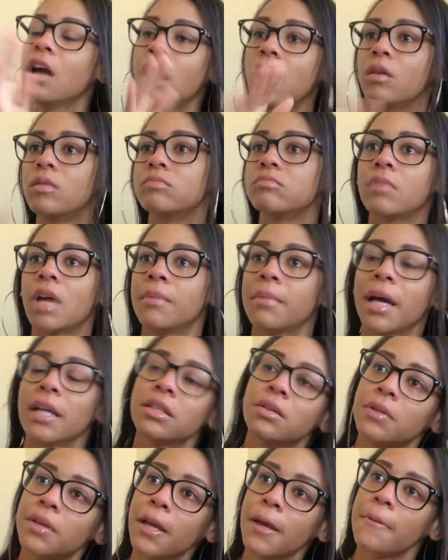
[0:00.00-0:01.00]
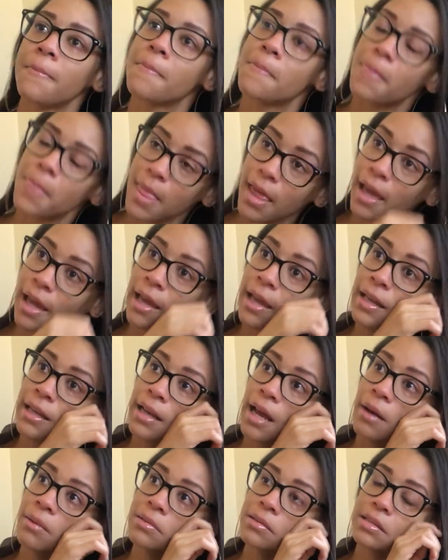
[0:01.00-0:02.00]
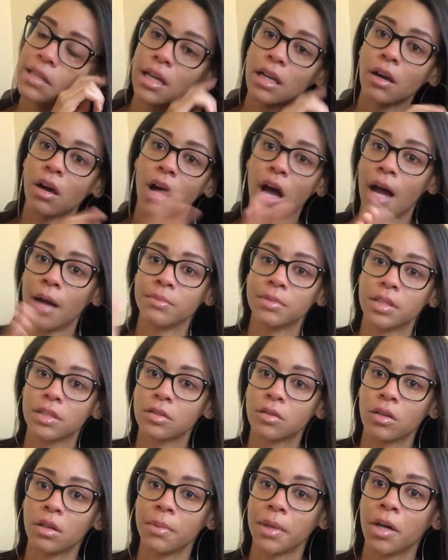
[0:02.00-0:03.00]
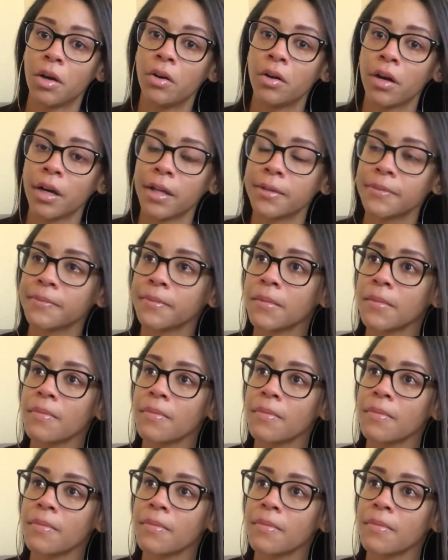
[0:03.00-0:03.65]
no, I'm not doing it. And I was like, I'm just going to be gone